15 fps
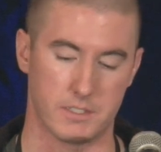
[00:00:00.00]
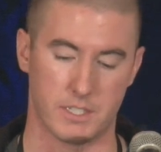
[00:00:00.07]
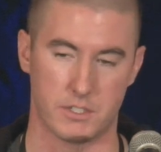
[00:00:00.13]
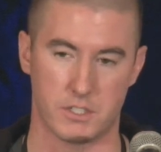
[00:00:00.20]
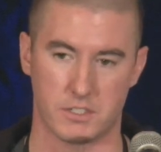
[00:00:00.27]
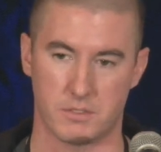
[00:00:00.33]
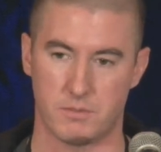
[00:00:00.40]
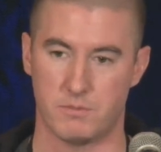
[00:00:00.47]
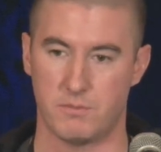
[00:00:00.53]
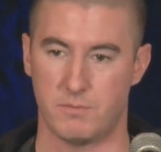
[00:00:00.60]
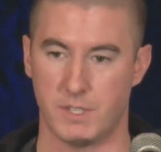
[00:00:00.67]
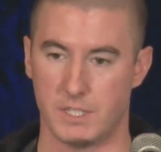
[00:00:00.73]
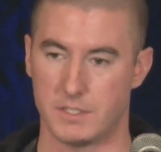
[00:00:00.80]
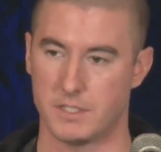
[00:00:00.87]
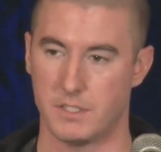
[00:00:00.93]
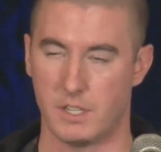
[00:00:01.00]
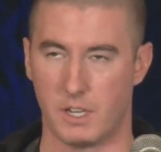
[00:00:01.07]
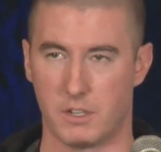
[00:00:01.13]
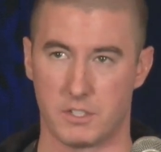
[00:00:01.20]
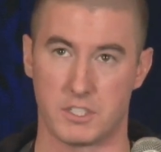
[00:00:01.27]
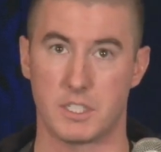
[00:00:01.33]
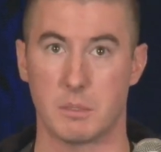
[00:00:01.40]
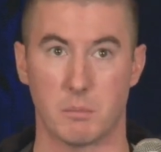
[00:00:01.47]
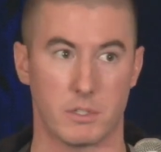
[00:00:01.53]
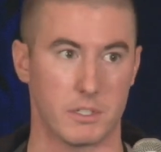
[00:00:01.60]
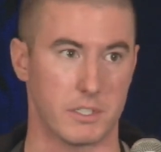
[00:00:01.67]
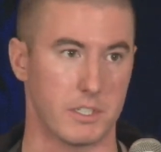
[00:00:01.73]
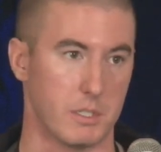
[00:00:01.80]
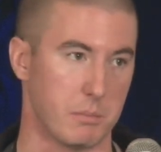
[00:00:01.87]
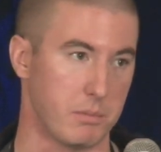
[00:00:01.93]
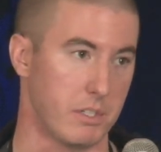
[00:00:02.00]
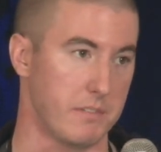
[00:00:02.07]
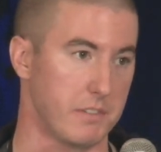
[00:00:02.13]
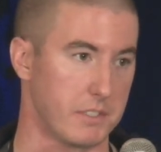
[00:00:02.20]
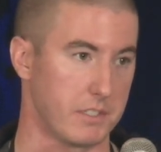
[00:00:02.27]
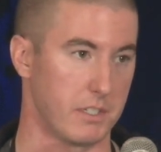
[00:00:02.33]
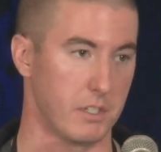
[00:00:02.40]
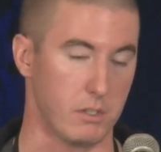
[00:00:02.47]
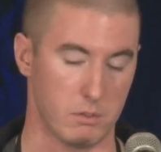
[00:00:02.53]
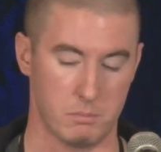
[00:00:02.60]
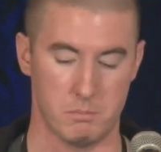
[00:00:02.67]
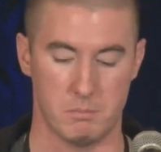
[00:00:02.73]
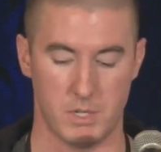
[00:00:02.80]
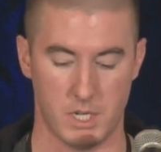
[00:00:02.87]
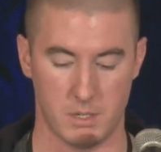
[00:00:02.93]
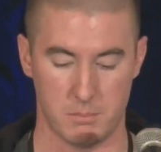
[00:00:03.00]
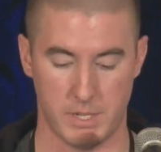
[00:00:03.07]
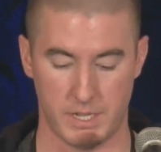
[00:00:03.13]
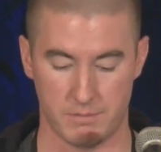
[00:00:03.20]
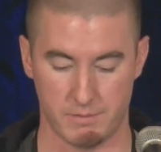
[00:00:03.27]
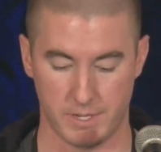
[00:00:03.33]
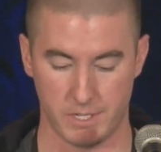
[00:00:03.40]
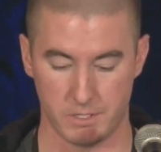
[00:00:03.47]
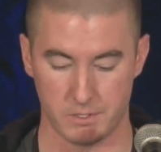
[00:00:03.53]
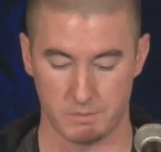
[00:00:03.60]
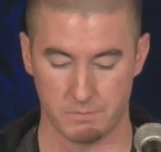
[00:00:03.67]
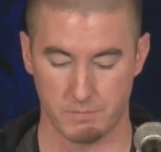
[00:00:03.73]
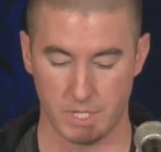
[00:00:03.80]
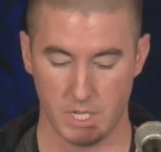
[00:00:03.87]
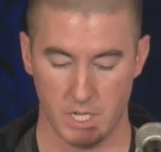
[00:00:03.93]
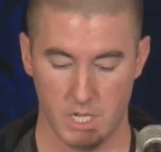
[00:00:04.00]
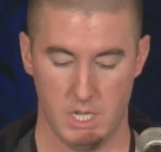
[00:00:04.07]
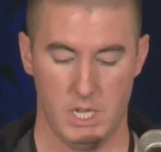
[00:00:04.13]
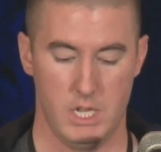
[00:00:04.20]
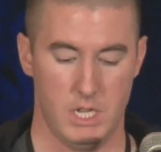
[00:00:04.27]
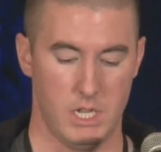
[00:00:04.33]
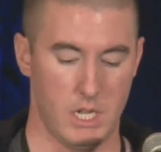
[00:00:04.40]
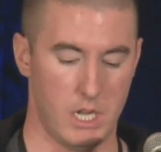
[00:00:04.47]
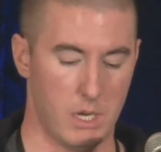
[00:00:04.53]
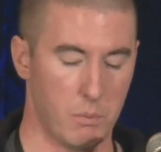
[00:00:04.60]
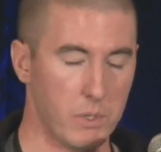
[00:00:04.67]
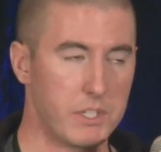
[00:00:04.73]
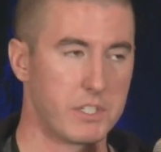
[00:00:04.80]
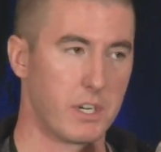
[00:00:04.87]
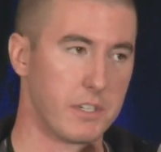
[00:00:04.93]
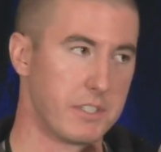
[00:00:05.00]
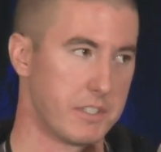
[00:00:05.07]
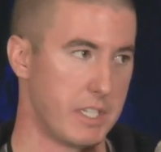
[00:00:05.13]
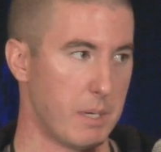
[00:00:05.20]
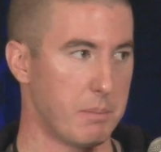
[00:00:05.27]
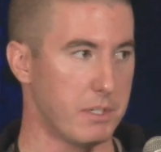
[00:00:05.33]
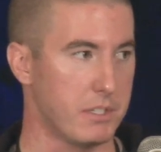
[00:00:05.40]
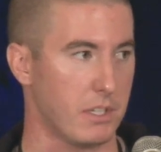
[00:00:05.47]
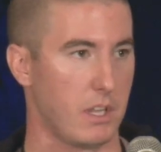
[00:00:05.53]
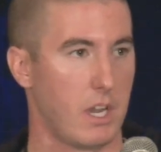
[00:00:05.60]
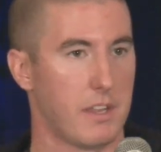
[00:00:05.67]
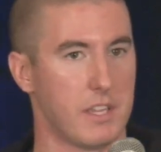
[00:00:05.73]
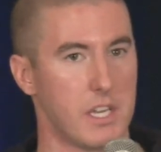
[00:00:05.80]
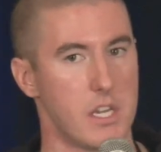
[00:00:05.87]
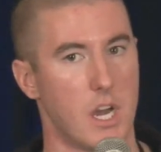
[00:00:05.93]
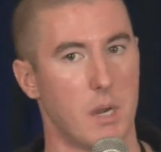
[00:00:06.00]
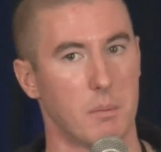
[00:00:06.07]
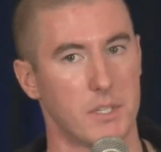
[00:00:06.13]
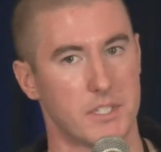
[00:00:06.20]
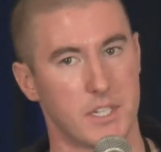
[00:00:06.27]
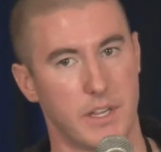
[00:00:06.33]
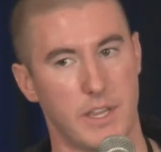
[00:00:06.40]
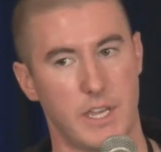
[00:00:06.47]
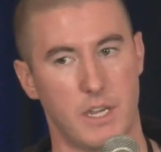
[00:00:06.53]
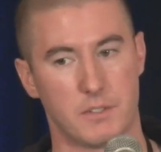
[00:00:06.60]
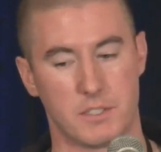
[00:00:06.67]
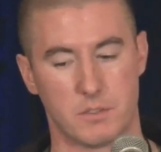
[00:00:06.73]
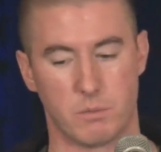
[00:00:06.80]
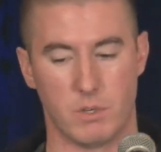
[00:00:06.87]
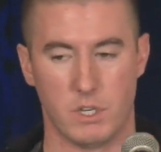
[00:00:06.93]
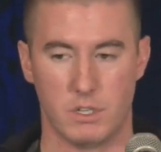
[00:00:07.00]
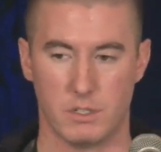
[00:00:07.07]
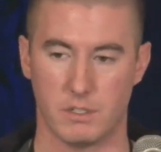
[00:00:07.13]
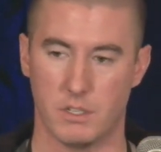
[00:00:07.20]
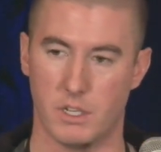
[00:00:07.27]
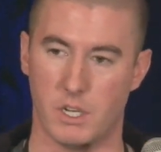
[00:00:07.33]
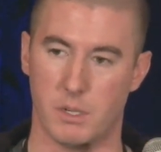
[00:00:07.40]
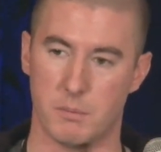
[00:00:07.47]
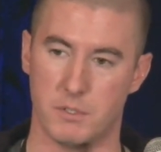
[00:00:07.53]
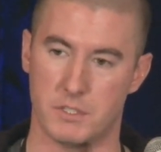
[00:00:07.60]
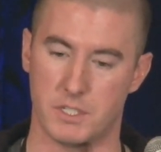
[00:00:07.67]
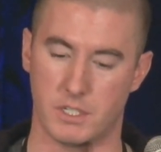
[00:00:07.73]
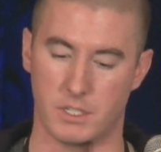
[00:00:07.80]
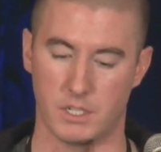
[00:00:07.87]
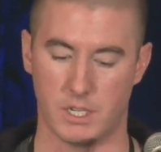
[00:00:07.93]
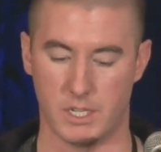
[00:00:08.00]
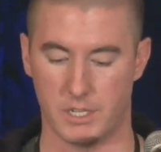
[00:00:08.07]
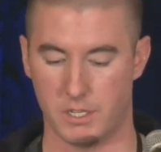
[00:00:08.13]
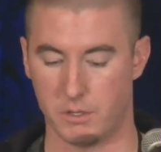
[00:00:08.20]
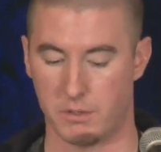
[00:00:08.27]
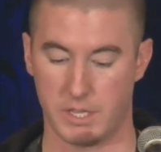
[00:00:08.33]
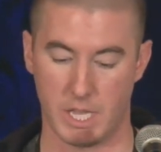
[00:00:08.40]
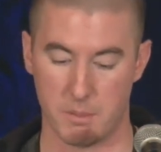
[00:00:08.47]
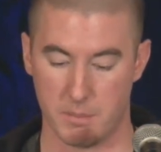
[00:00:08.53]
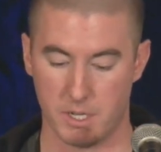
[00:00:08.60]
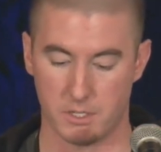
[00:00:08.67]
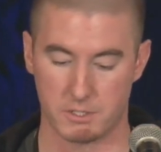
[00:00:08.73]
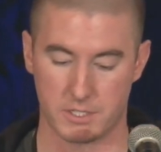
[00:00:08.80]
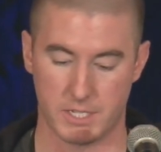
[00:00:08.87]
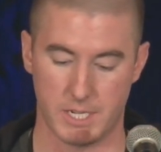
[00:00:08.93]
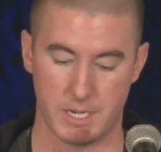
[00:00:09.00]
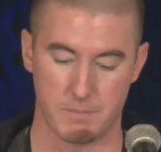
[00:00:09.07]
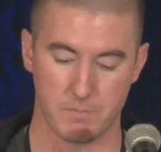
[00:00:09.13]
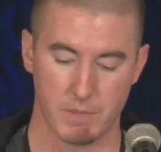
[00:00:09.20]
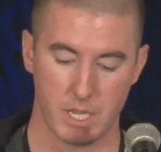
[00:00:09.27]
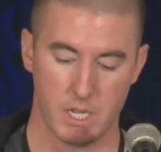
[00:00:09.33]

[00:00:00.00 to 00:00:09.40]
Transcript: that just fit, that are similar to previously known bad files. We start to step into a lot of the anomaly side of the house as well, using the ML side,